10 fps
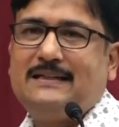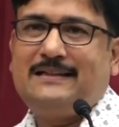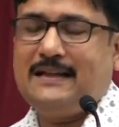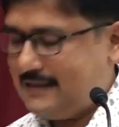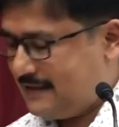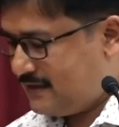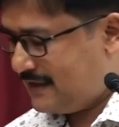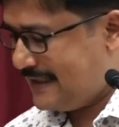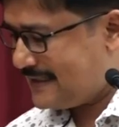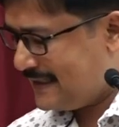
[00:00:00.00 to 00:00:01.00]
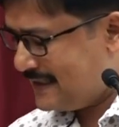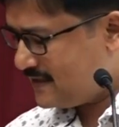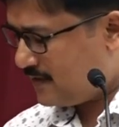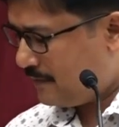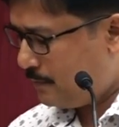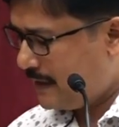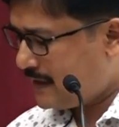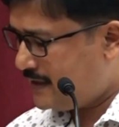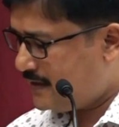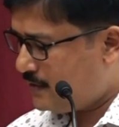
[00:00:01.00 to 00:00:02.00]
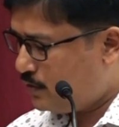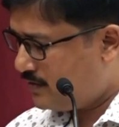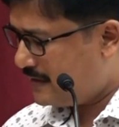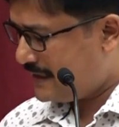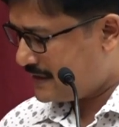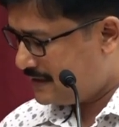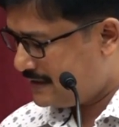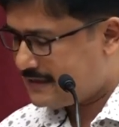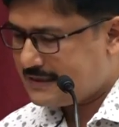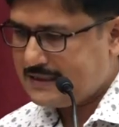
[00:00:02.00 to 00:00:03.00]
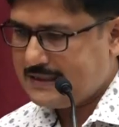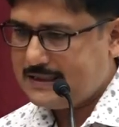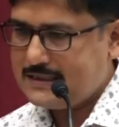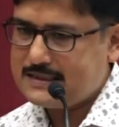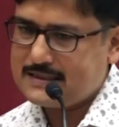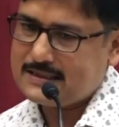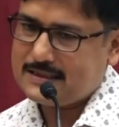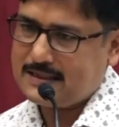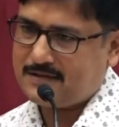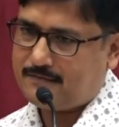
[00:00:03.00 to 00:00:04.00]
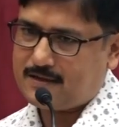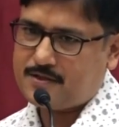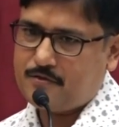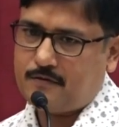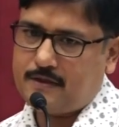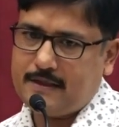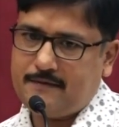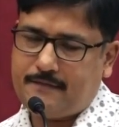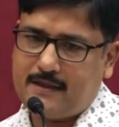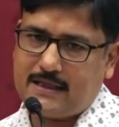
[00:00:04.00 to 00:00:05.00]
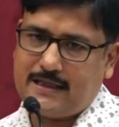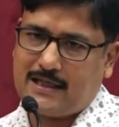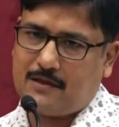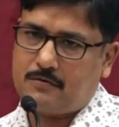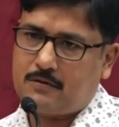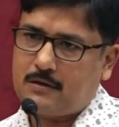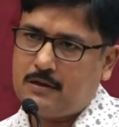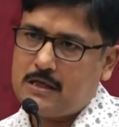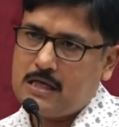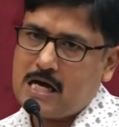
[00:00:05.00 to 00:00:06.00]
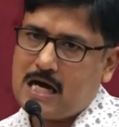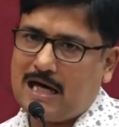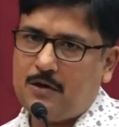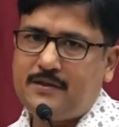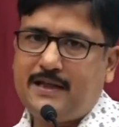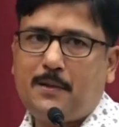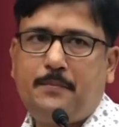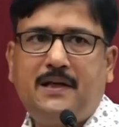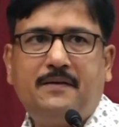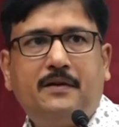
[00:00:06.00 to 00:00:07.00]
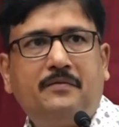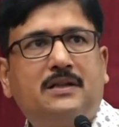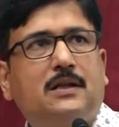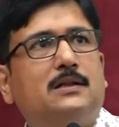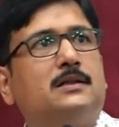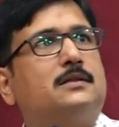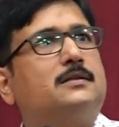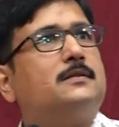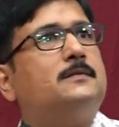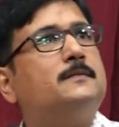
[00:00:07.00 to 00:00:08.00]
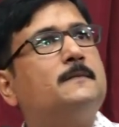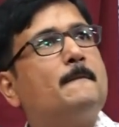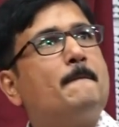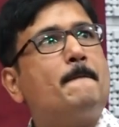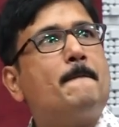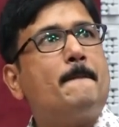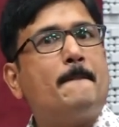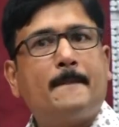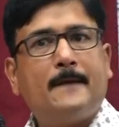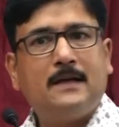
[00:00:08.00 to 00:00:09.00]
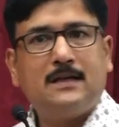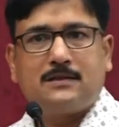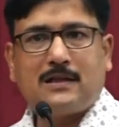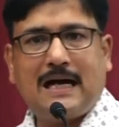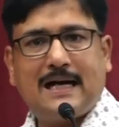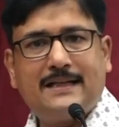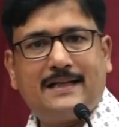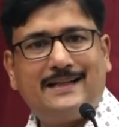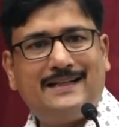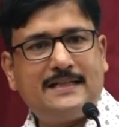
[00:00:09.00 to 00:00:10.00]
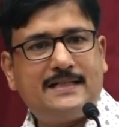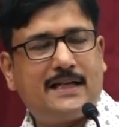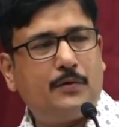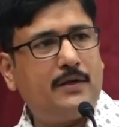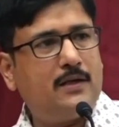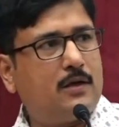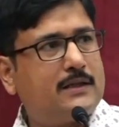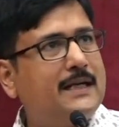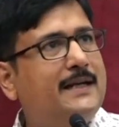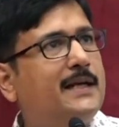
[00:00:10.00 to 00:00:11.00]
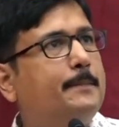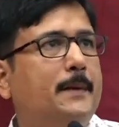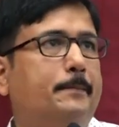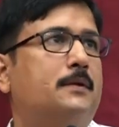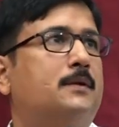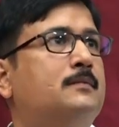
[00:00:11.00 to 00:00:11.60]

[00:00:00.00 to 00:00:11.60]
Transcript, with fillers: the, the essence of making good relations is that first you really figure it out, how they are behaving with others. So are they really genuine, authentic people?